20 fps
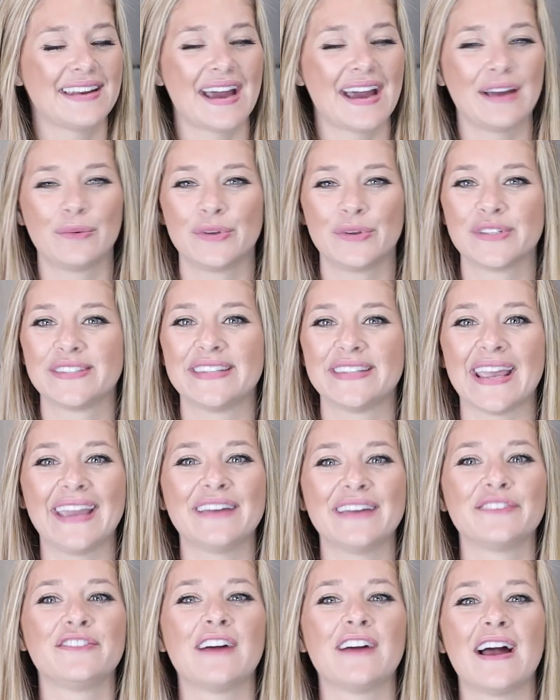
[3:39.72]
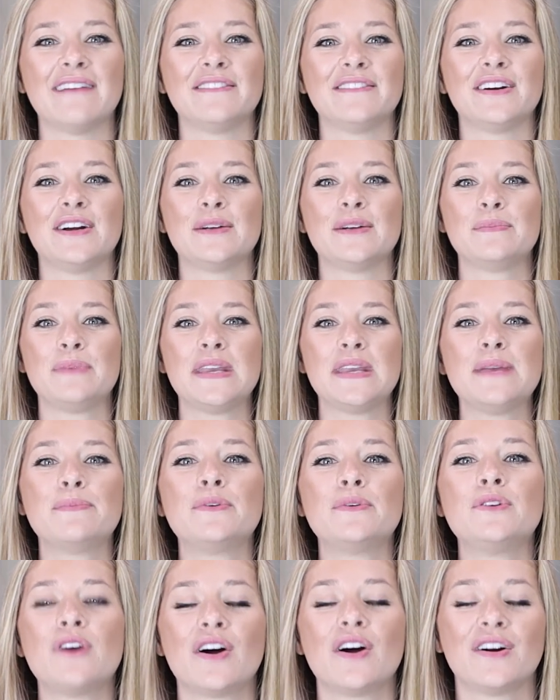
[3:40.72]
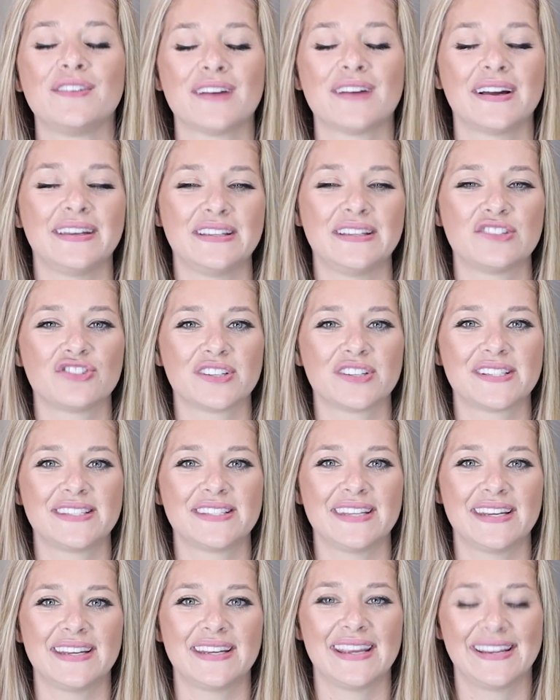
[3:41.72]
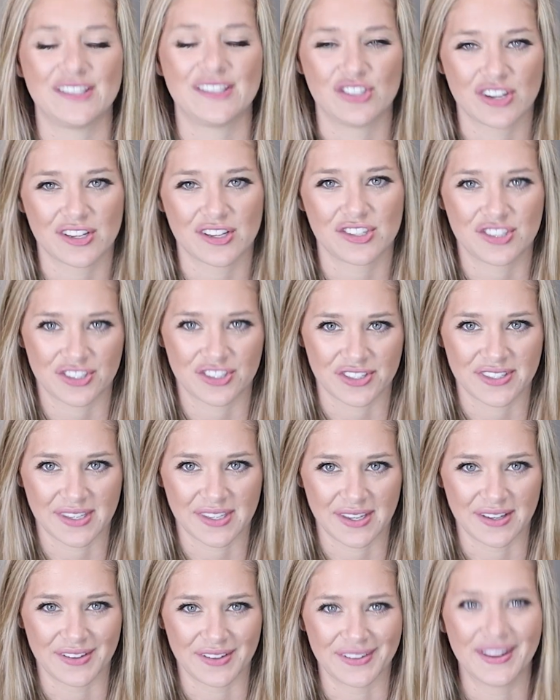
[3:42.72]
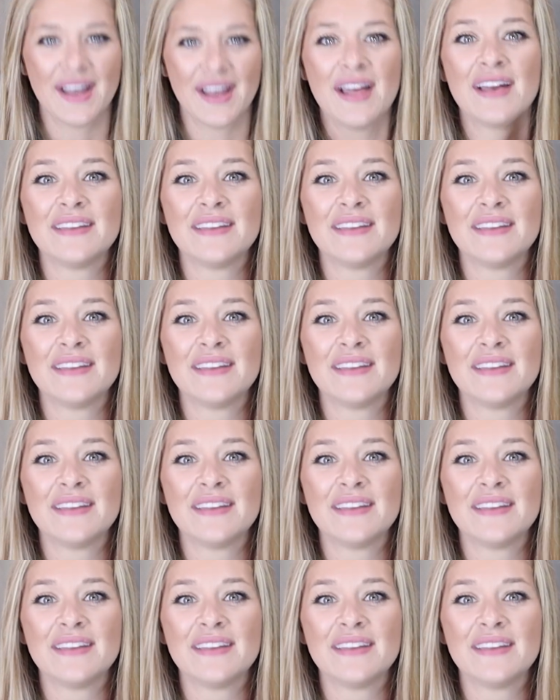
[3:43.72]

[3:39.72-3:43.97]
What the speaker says: I will say it forever, people are not interested in just your skill.